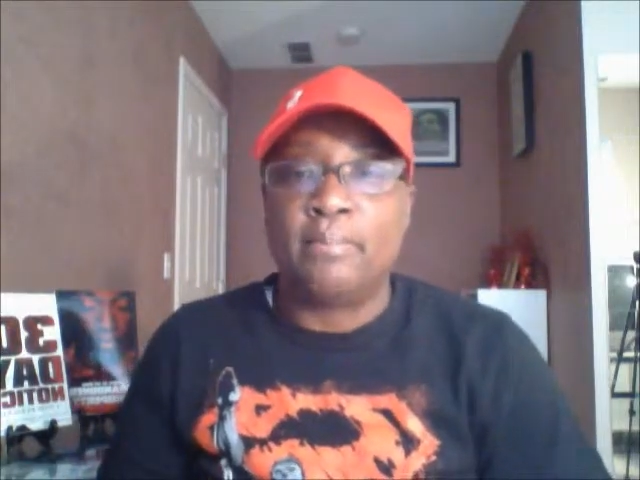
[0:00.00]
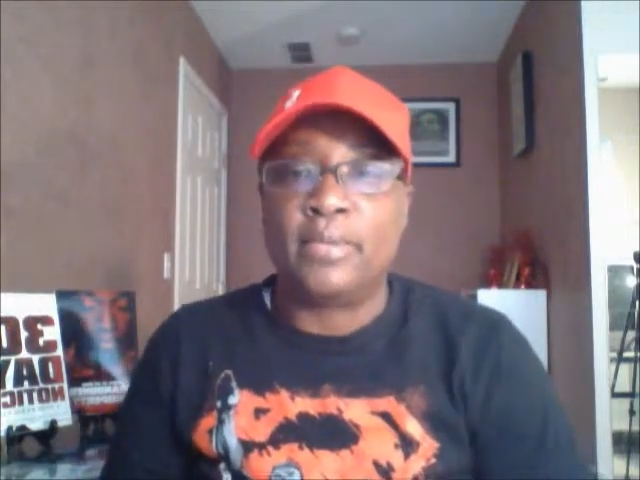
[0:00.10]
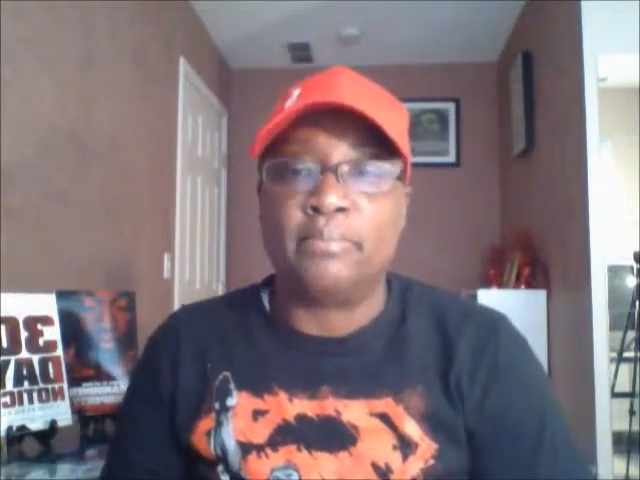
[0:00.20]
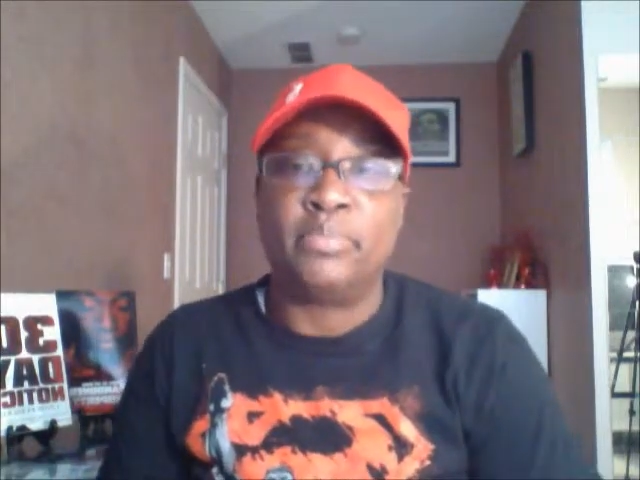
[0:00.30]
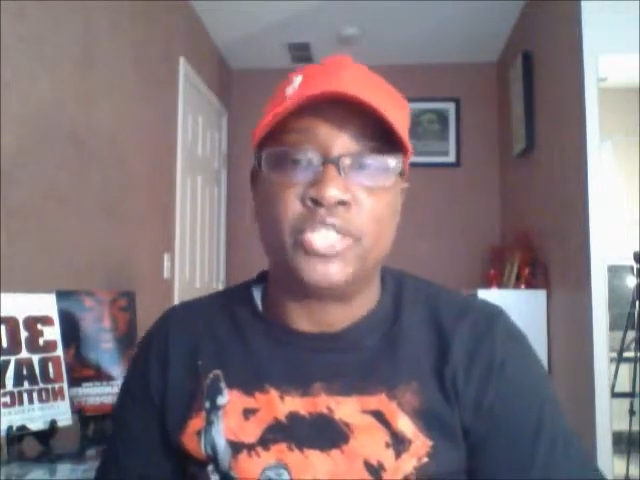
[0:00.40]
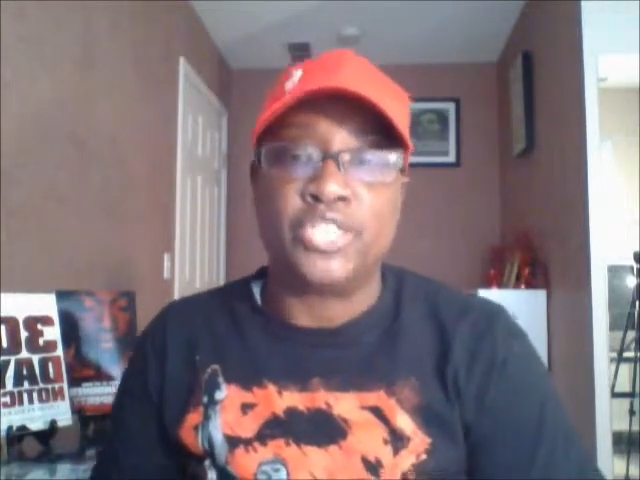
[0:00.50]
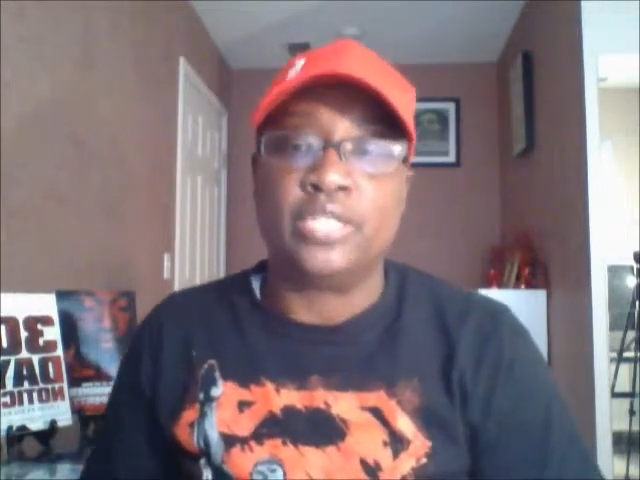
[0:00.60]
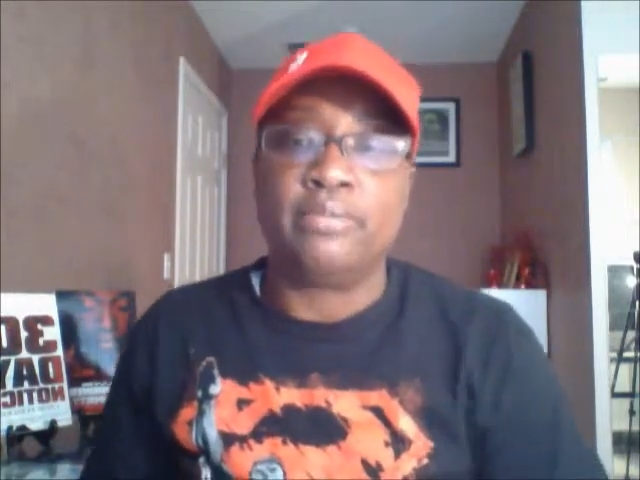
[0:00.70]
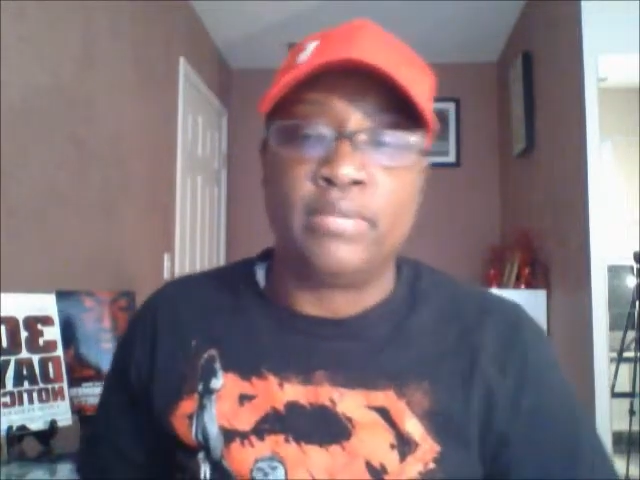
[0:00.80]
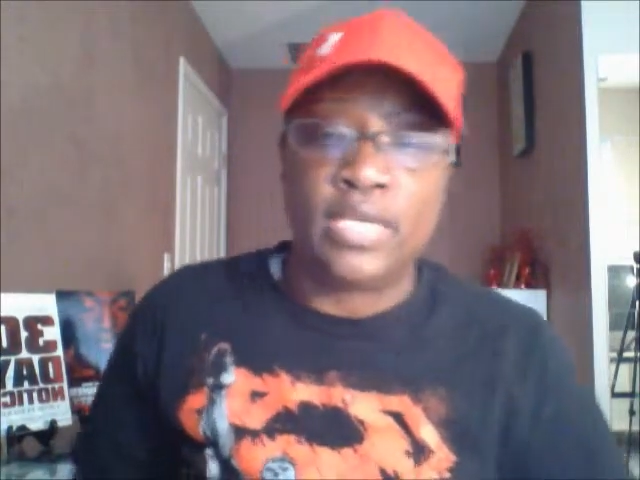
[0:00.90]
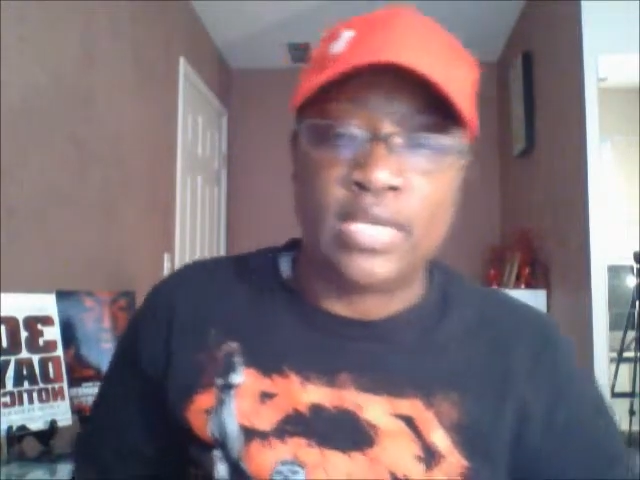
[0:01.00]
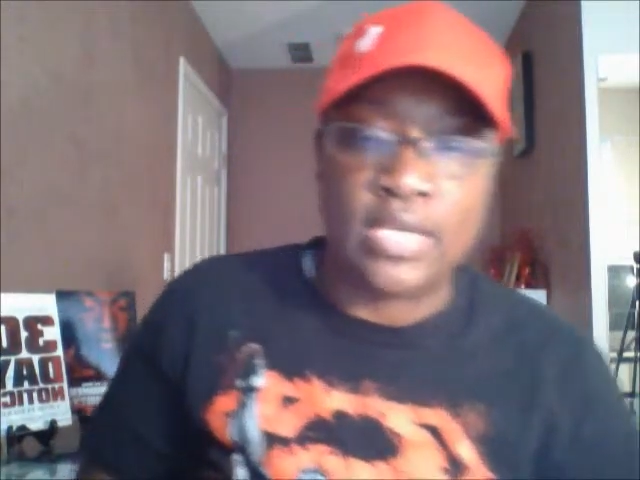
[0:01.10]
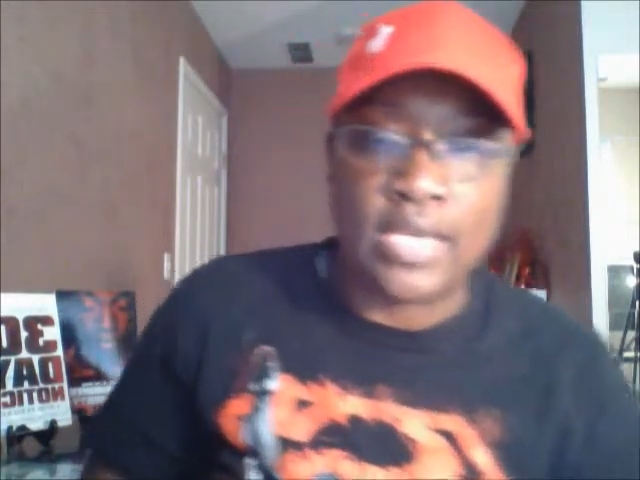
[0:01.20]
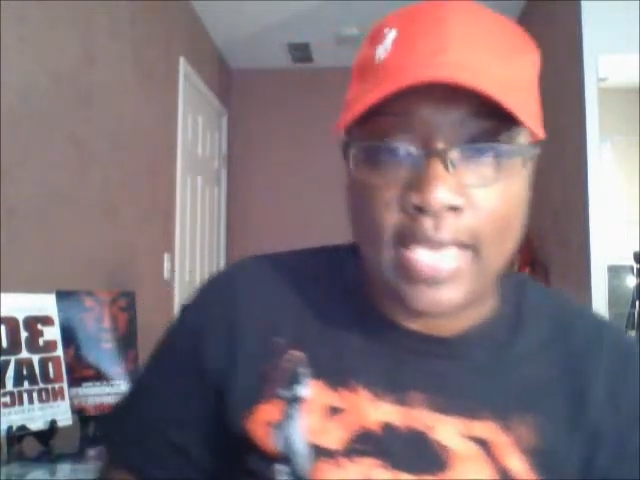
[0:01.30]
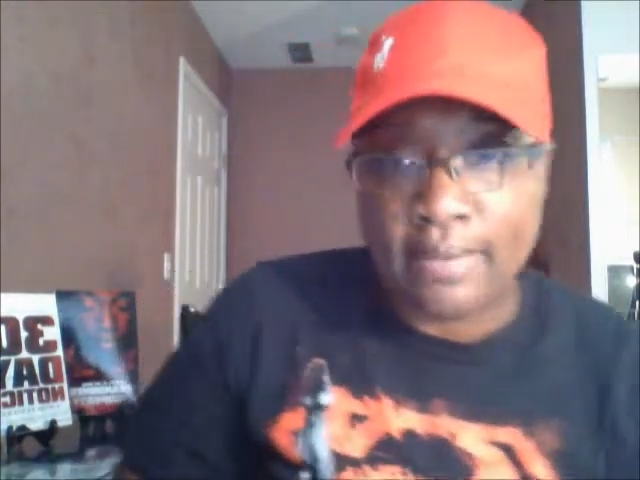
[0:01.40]
been pushing
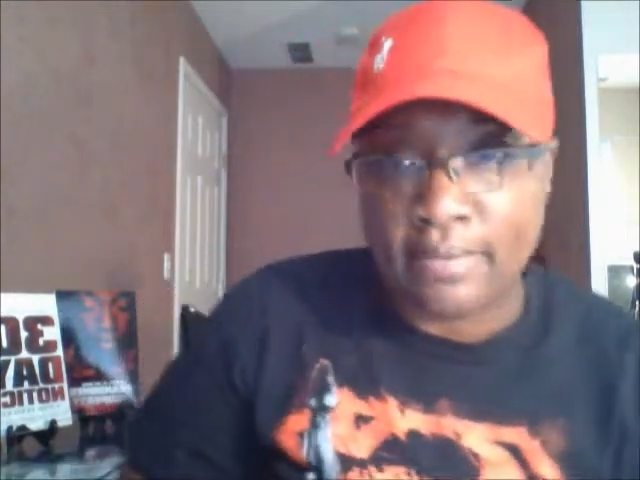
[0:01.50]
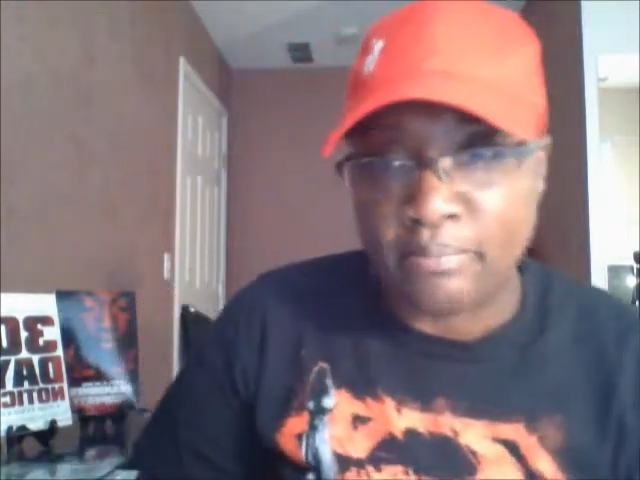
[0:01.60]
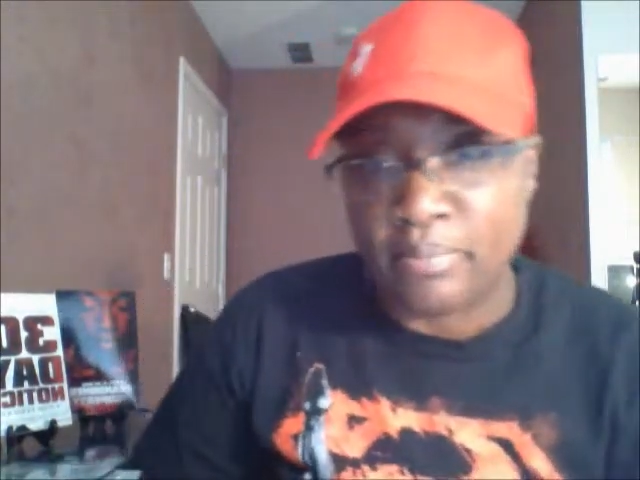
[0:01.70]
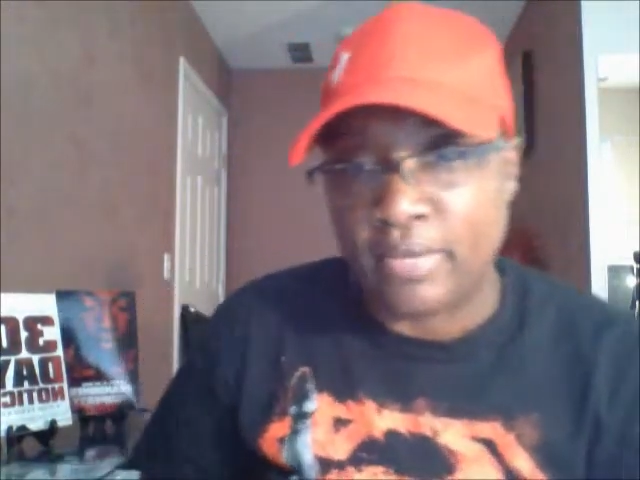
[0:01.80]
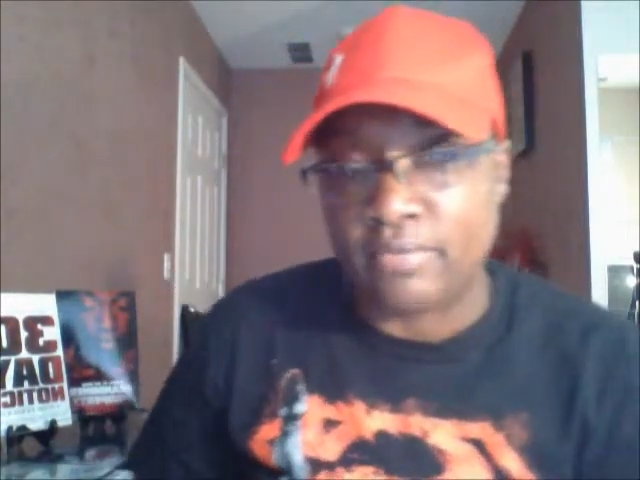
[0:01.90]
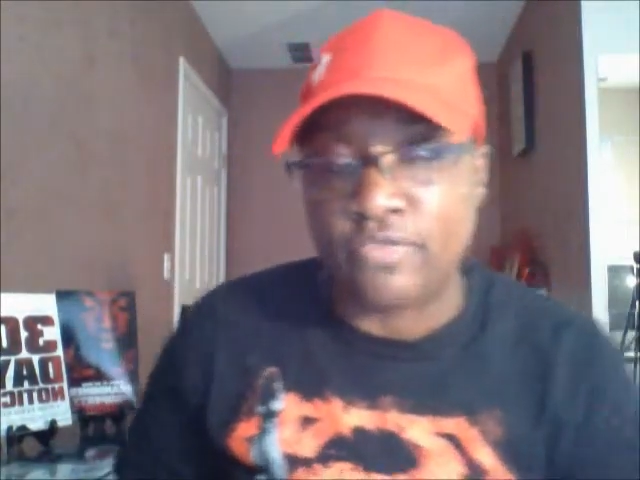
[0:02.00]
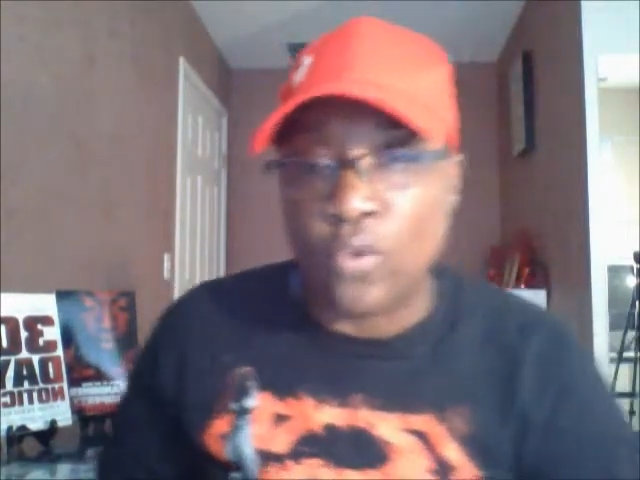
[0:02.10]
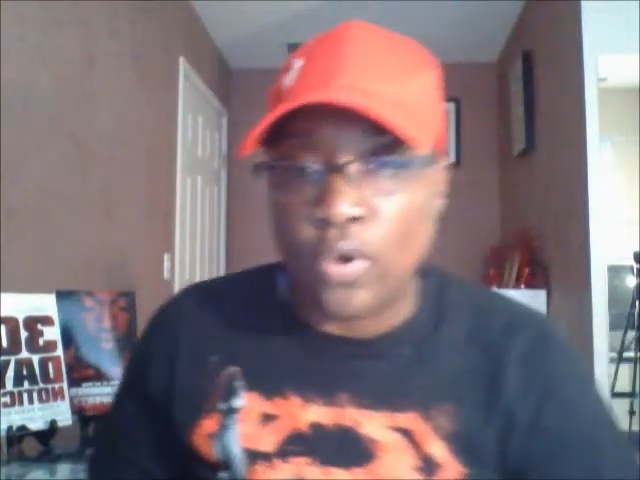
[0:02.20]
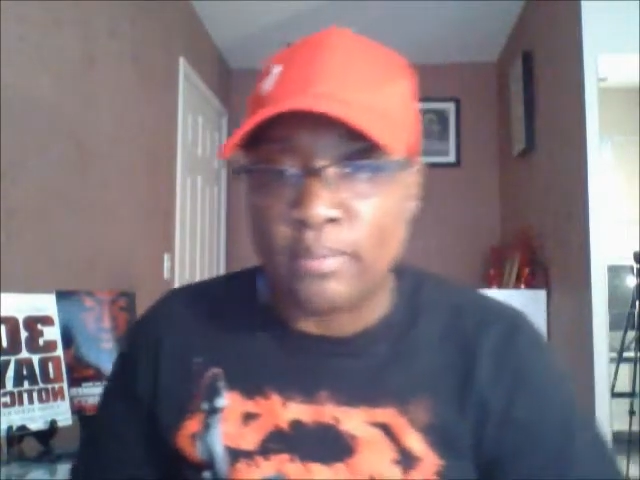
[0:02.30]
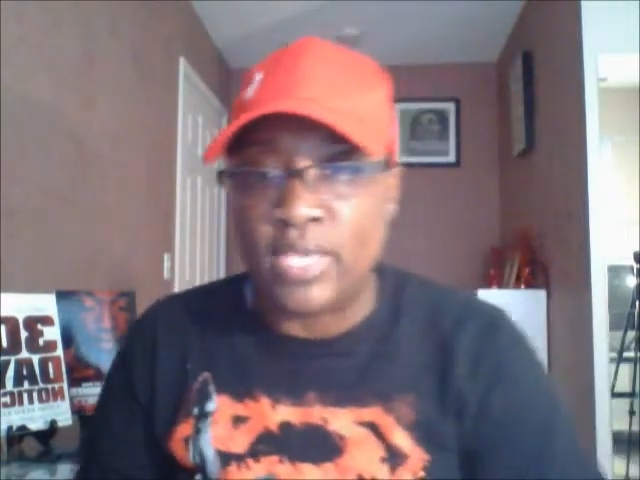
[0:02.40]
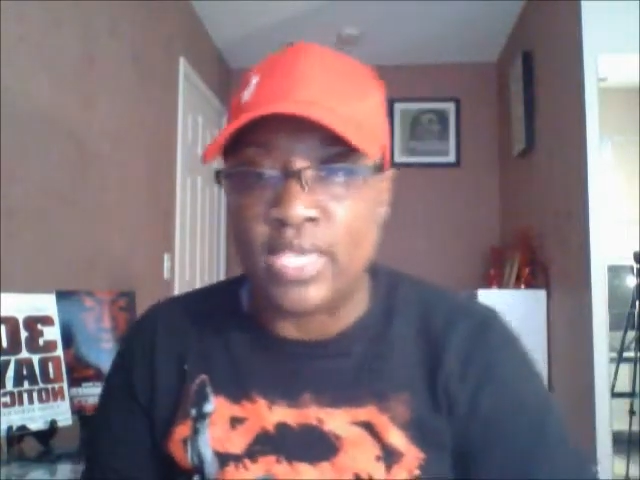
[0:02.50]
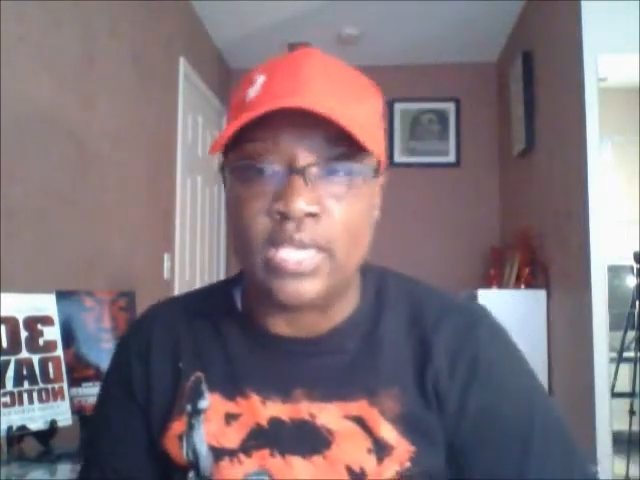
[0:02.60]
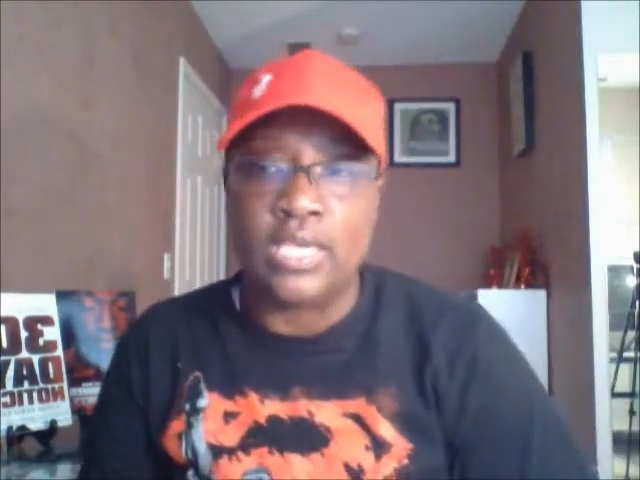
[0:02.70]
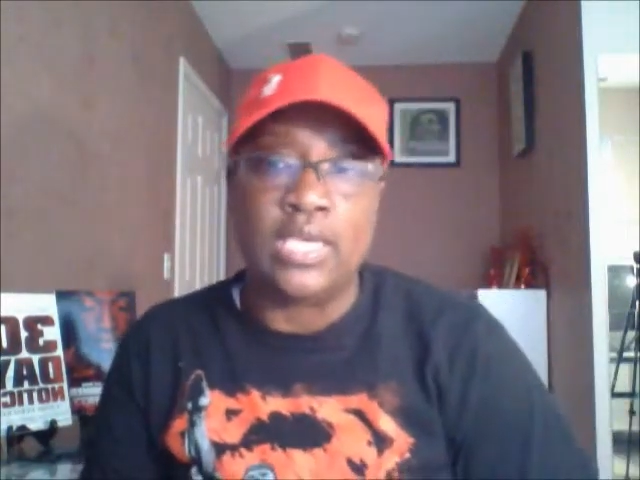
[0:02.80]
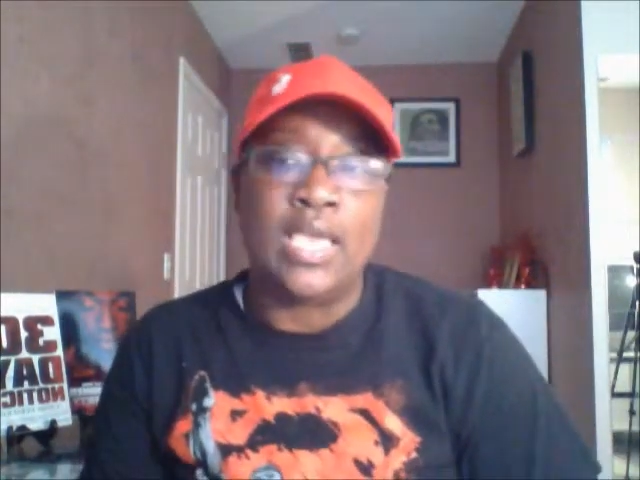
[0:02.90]
me and been for
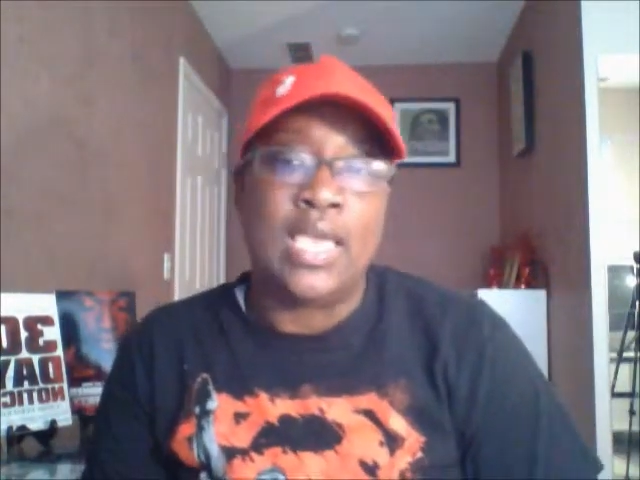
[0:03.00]
me